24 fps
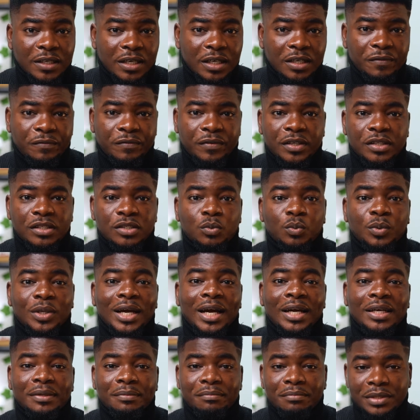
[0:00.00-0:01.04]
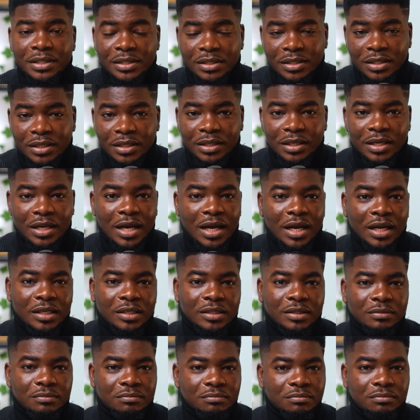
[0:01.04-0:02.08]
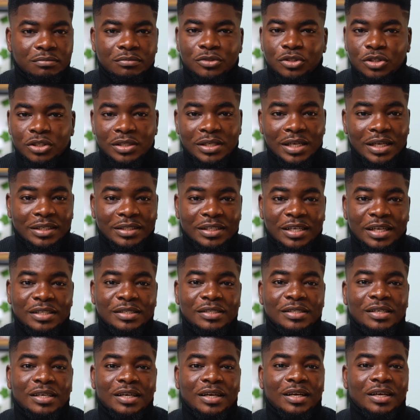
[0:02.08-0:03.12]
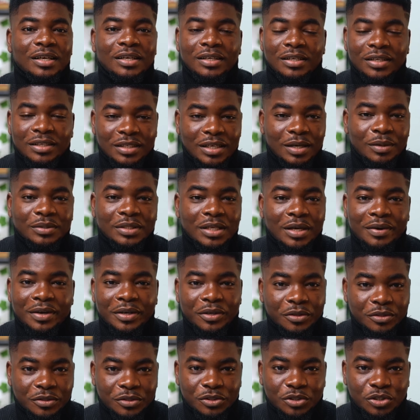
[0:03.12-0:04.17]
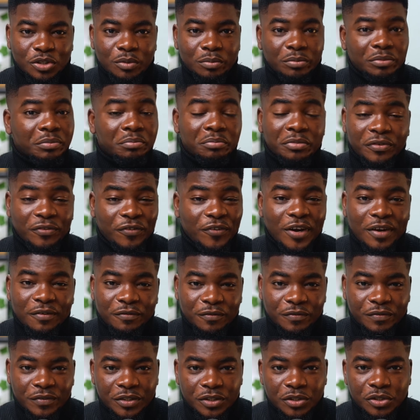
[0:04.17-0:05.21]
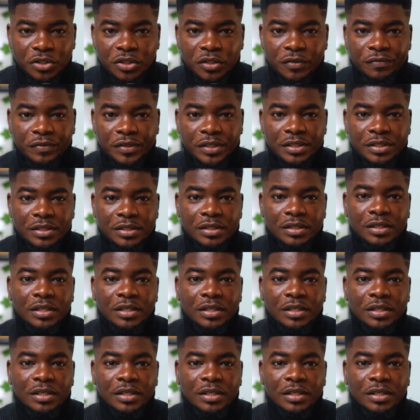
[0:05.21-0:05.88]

that event, we had a meeting, and just like that, that was how I got the job before I even finished university.